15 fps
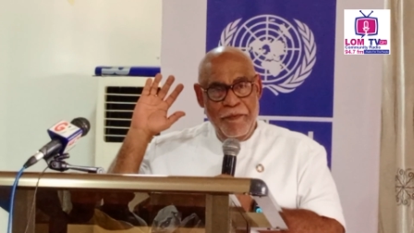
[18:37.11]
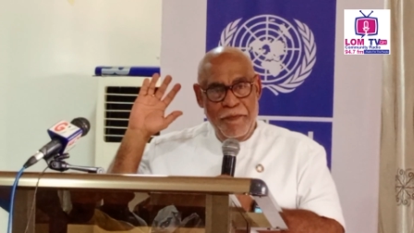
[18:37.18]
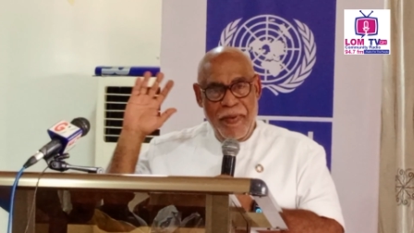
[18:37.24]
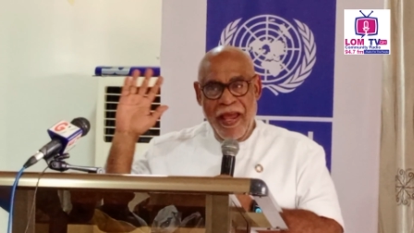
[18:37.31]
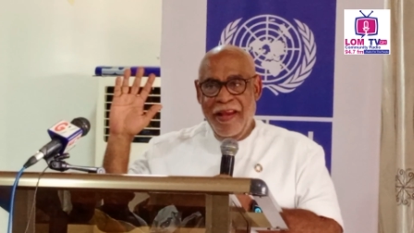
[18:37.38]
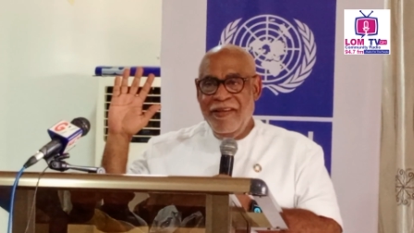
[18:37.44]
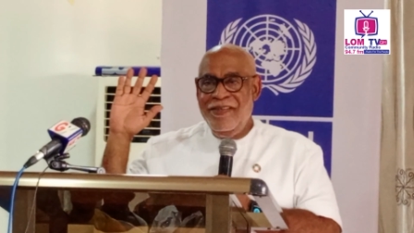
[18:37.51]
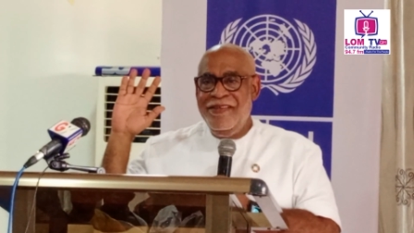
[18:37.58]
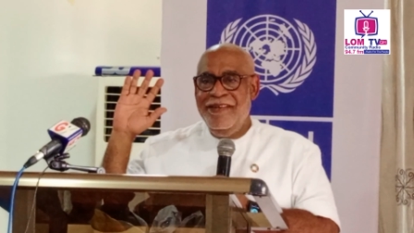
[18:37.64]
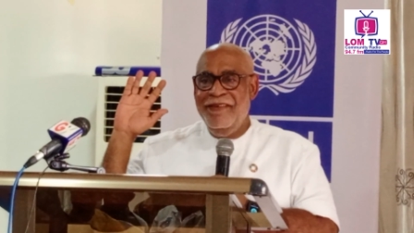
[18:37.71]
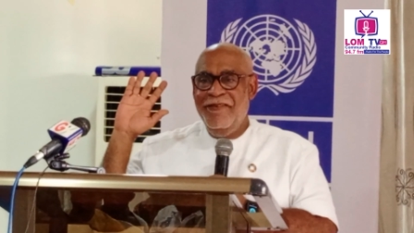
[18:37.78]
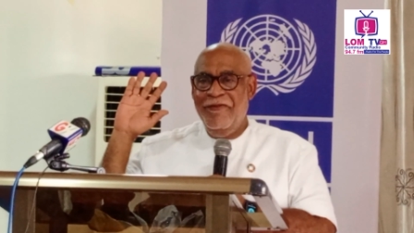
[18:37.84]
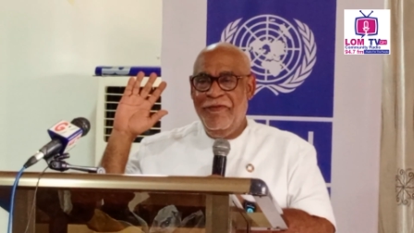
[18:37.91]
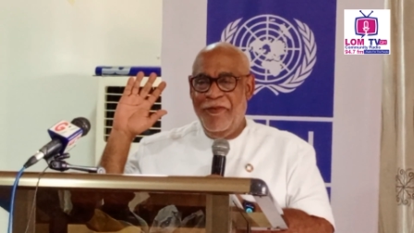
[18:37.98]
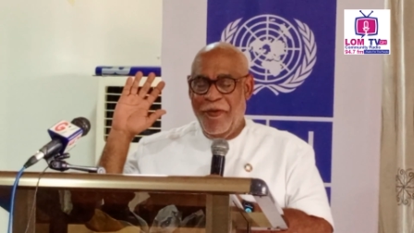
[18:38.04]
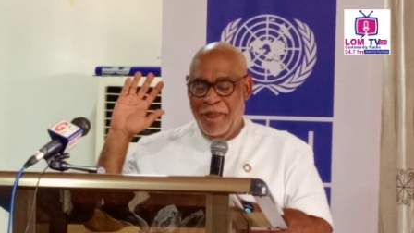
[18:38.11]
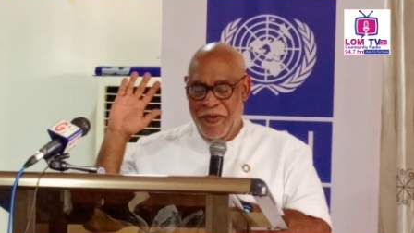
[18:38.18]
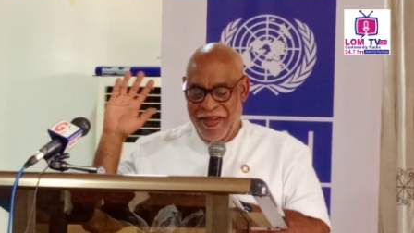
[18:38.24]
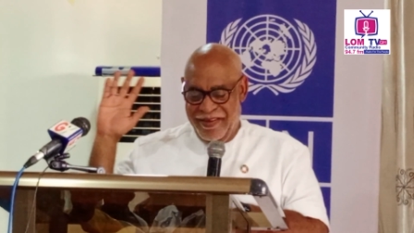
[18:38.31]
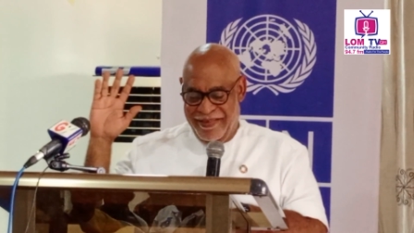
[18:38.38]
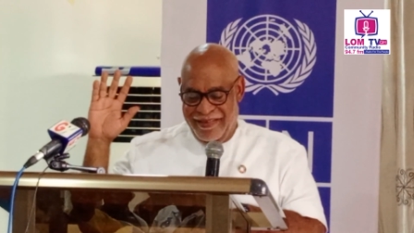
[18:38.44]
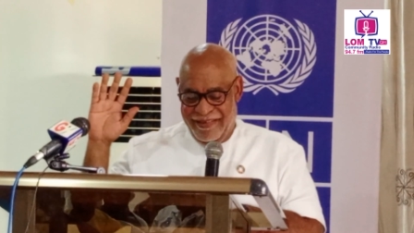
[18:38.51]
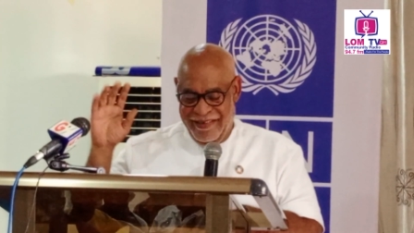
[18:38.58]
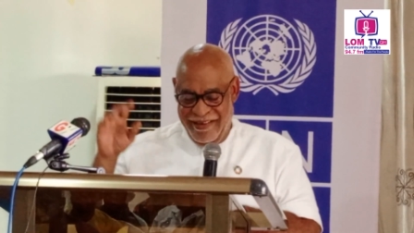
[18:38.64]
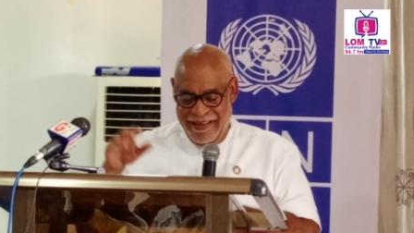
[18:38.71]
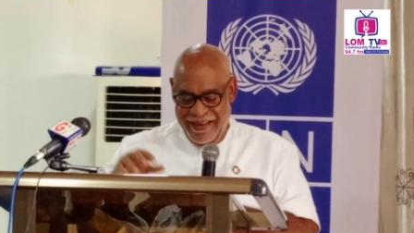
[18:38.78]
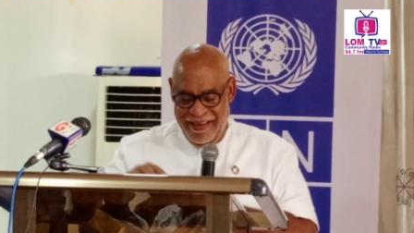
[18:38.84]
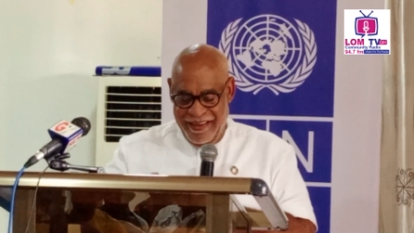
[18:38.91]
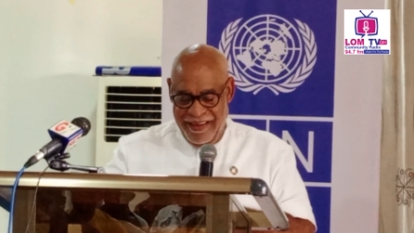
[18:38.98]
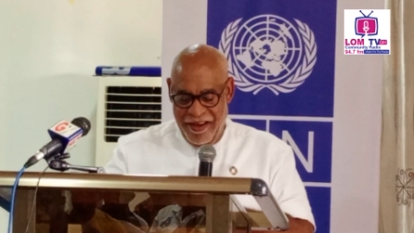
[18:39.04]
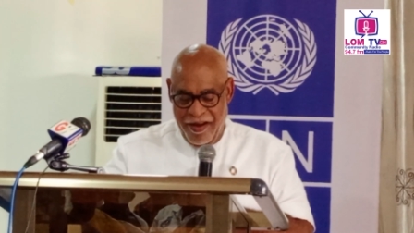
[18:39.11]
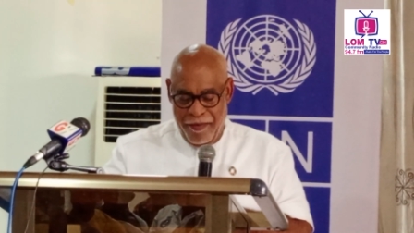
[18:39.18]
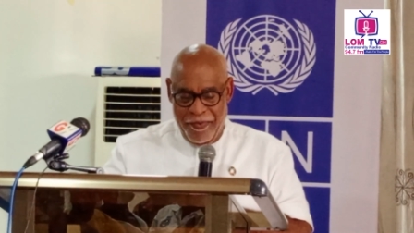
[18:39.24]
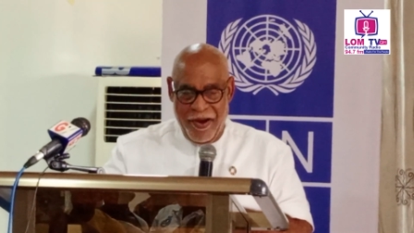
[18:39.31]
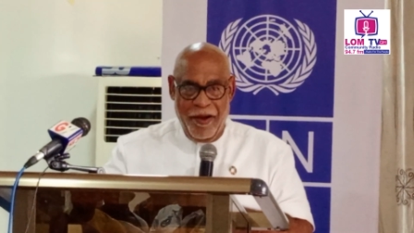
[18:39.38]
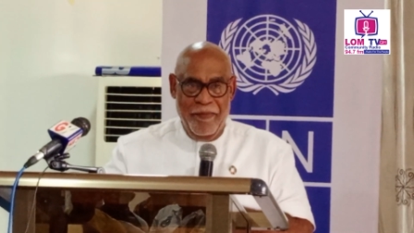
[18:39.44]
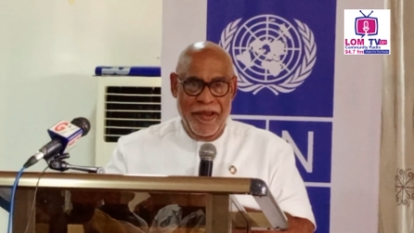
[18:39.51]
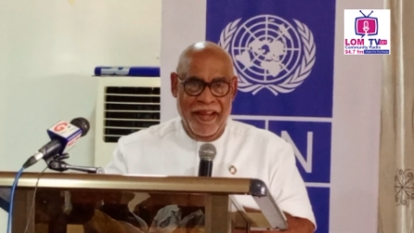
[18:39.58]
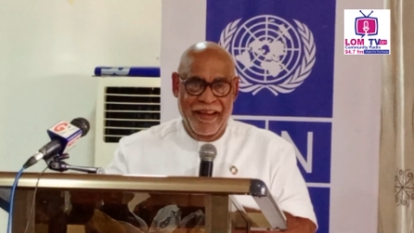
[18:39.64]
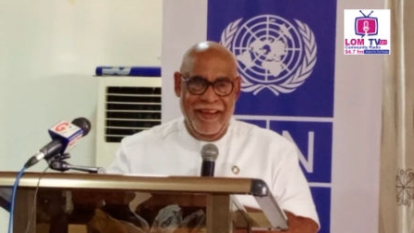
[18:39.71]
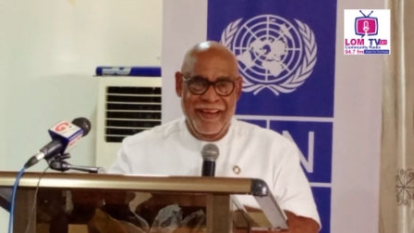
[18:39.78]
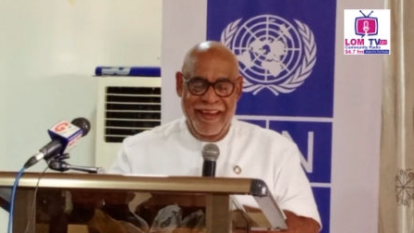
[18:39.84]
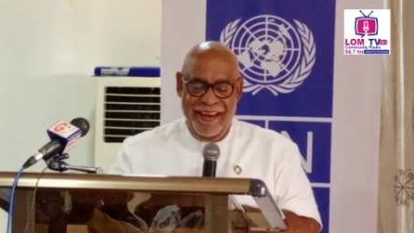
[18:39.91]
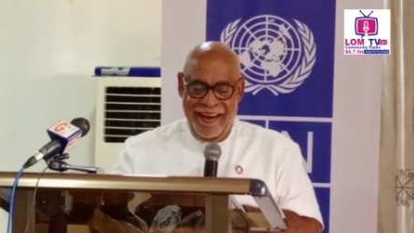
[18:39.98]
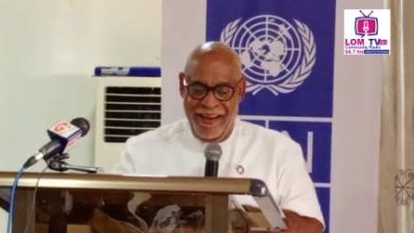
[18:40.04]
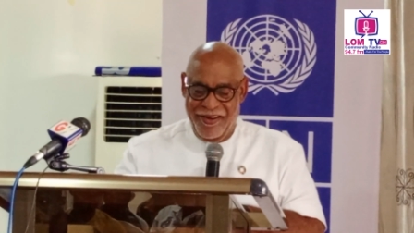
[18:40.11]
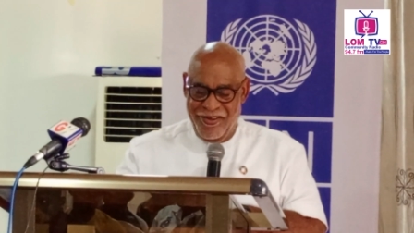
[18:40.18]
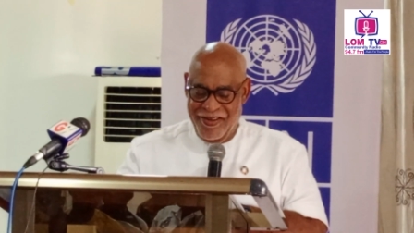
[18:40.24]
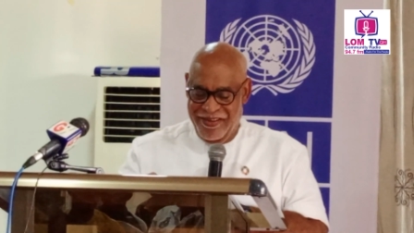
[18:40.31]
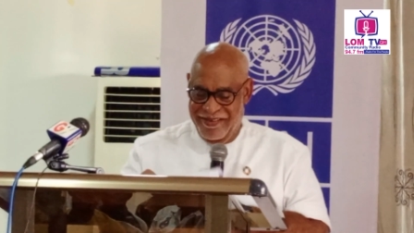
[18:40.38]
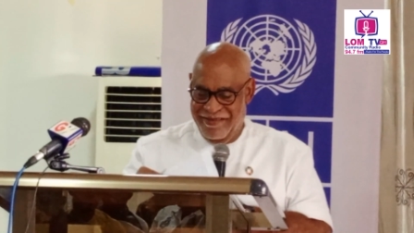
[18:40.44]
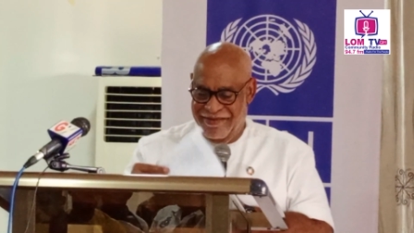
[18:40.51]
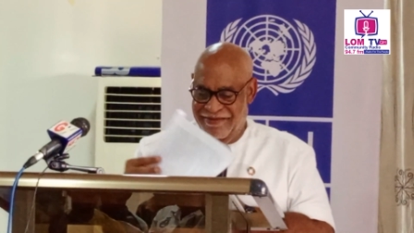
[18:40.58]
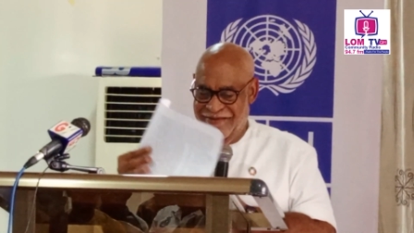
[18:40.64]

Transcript: pledge for peace in the upcoming election.